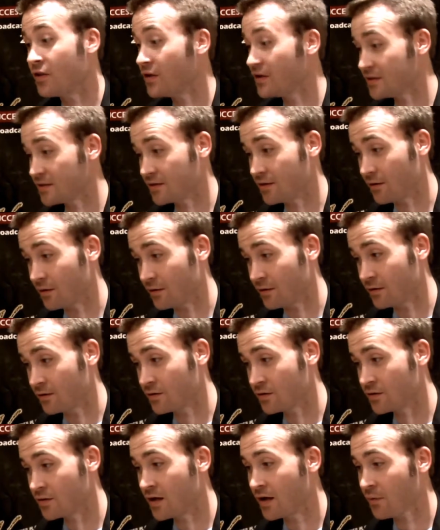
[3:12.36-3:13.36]
the
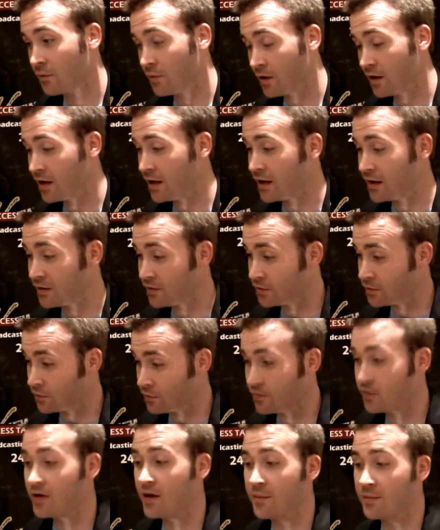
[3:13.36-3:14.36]
stars. In the
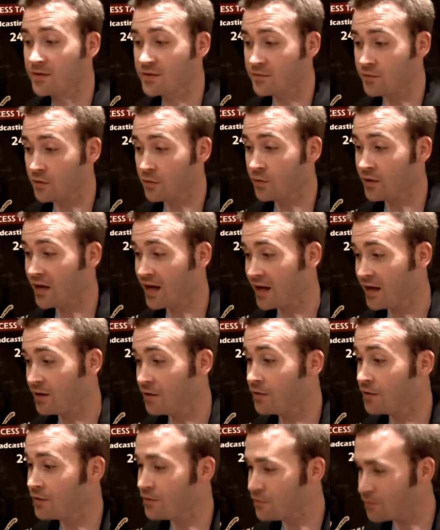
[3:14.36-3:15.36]
northern hemisphere, we had
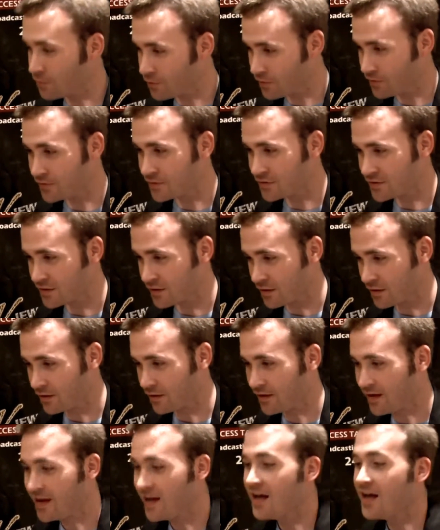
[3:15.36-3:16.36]
the Northern
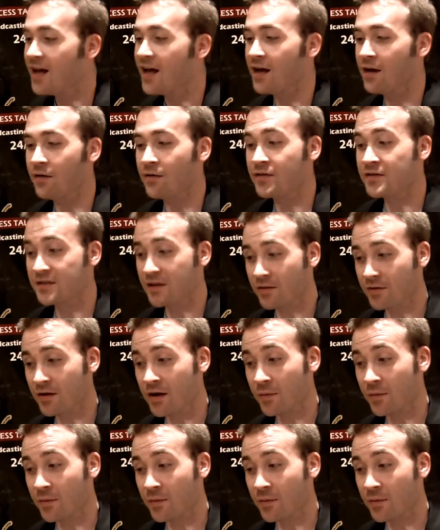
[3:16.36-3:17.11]
Star, and in the southern